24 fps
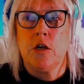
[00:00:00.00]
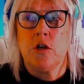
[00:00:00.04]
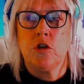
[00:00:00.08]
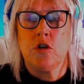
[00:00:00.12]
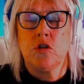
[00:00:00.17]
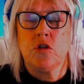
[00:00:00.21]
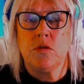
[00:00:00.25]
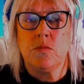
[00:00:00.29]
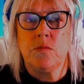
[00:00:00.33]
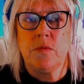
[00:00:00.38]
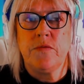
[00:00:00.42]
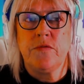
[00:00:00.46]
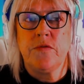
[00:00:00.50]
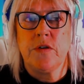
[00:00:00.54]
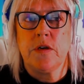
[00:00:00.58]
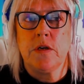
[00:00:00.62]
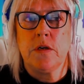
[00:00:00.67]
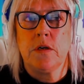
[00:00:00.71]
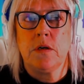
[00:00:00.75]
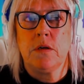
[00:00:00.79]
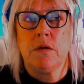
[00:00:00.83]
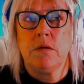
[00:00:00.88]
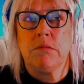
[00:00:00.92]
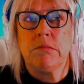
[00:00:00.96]
Some of
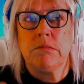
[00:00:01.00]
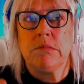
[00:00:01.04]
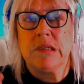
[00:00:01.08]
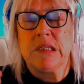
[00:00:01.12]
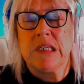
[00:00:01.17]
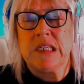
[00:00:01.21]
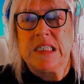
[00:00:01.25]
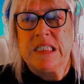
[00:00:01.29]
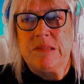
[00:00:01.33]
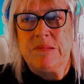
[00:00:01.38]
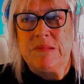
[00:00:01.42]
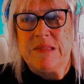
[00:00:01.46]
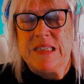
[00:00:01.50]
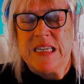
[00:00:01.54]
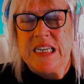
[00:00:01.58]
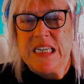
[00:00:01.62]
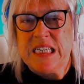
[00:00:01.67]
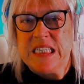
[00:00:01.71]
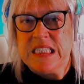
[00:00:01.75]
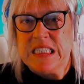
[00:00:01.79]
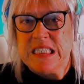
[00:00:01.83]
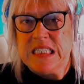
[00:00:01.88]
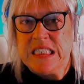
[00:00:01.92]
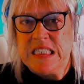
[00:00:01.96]
you, I'm
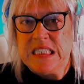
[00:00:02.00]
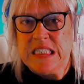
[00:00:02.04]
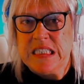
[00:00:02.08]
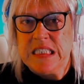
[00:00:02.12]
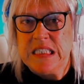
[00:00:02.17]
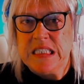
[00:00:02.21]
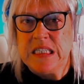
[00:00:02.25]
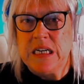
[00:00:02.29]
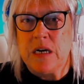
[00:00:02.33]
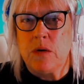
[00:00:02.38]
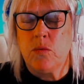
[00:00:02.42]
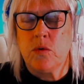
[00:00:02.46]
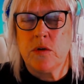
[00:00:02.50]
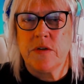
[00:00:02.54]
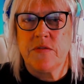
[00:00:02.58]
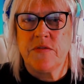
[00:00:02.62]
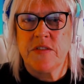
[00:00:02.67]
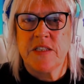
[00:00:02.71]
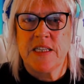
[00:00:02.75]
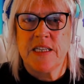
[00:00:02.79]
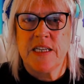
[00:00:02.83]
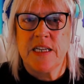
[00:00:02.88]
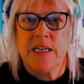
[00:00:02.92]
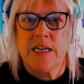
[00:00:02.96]
like, I wouldn't have
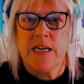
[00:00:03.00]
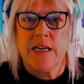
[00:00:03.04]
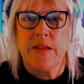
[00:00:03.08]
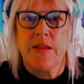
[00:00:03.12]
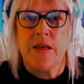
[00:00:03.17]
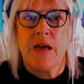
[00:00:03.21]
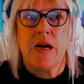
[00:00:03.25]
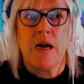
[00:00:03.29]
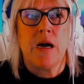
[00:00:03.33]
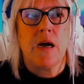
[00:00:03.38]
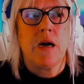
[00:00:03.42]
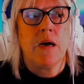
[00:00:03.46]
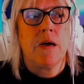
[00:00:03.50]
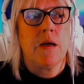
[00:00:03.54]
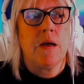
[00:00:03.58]
said it like that.